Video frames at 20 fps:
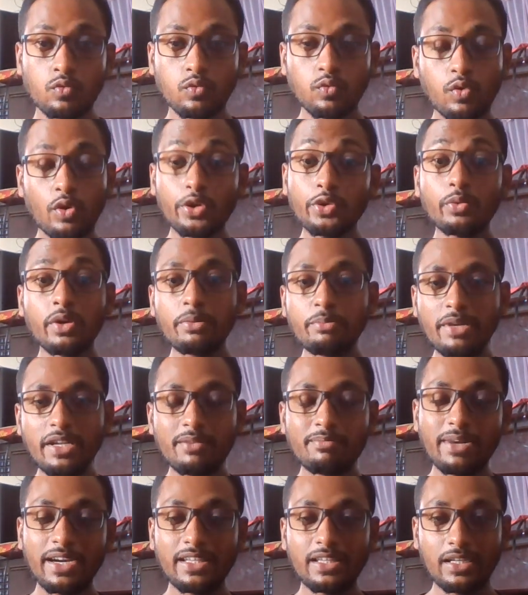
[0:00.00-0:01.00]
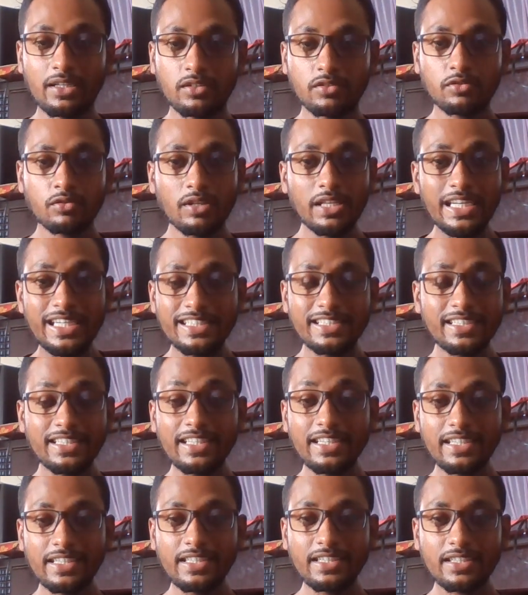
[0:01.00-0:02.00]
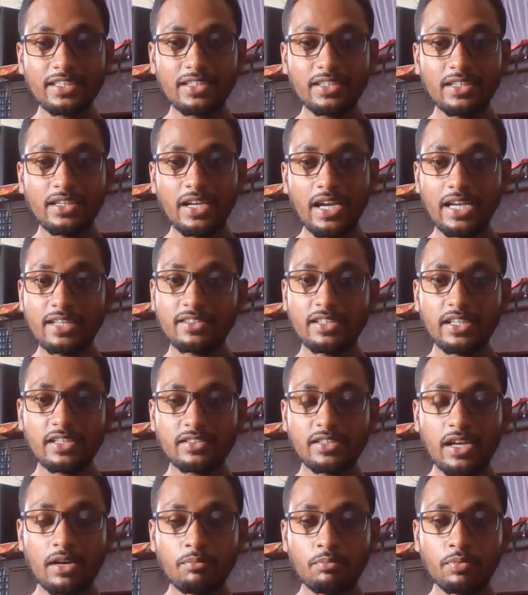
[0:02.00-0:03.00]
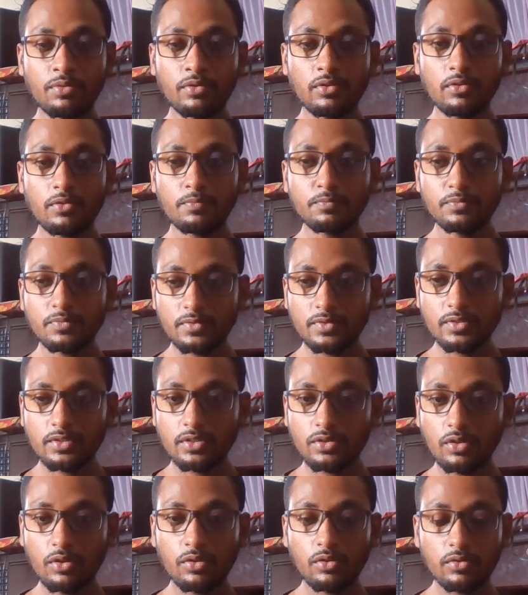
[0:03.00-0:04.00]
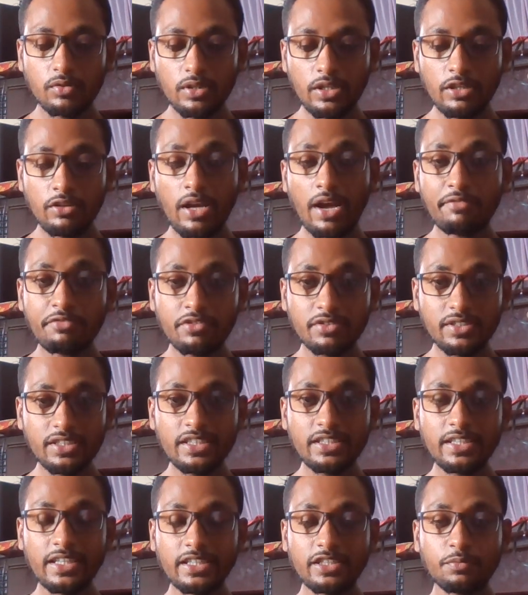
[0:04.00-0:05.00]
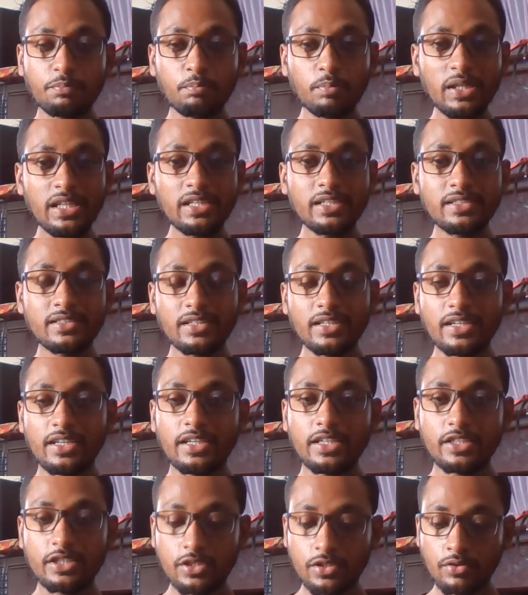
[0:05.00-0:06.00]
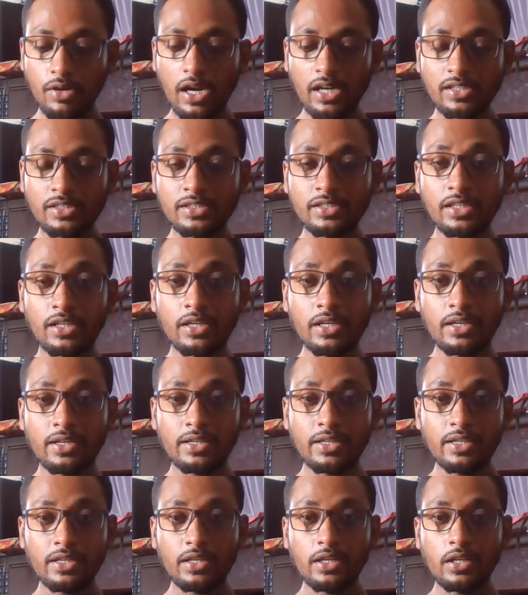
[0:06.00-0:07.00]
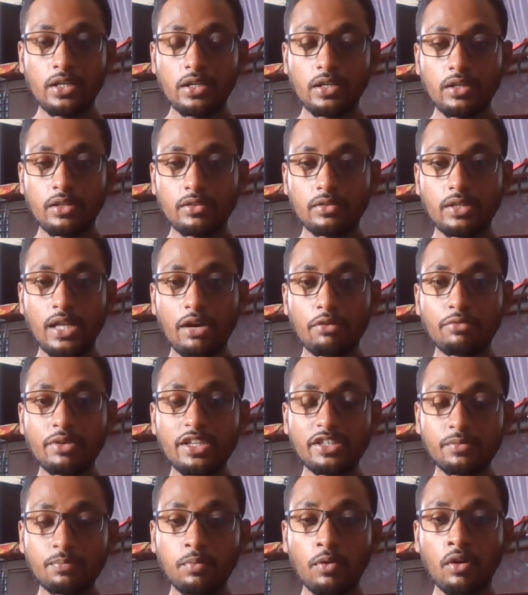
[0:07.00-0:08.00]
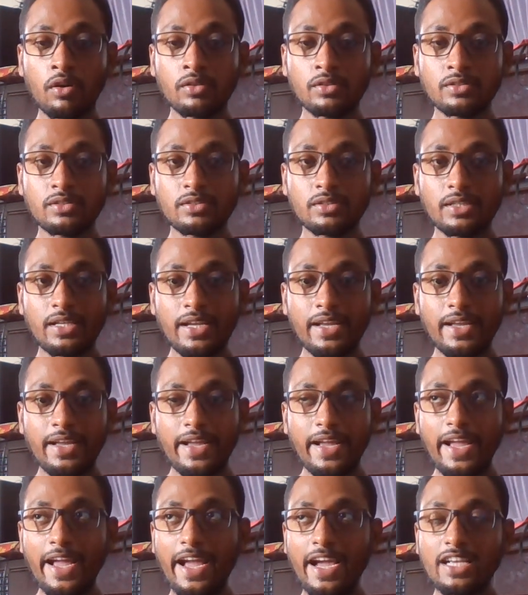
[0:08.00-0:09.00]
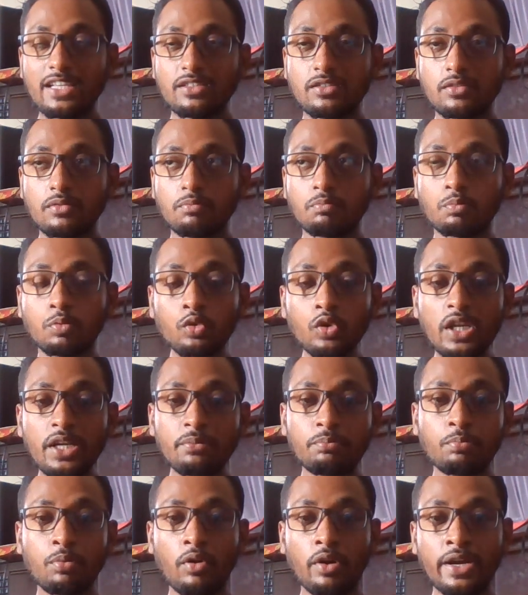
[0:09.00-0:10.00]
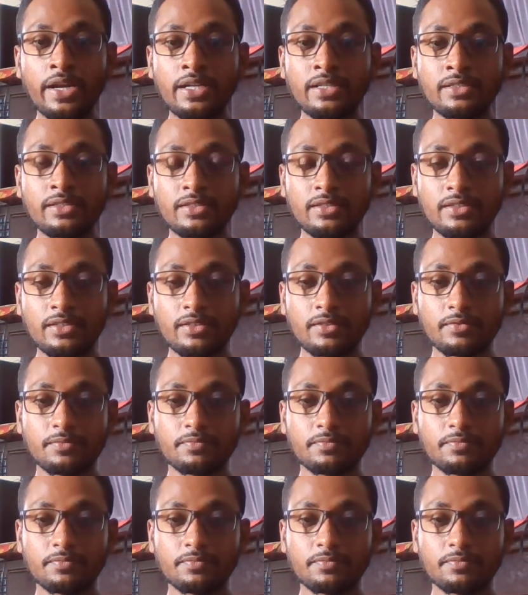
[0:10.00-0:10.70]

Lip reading: What do I mean by that? So let's see it as example. So you have to see this. Please structure the response as bullet points.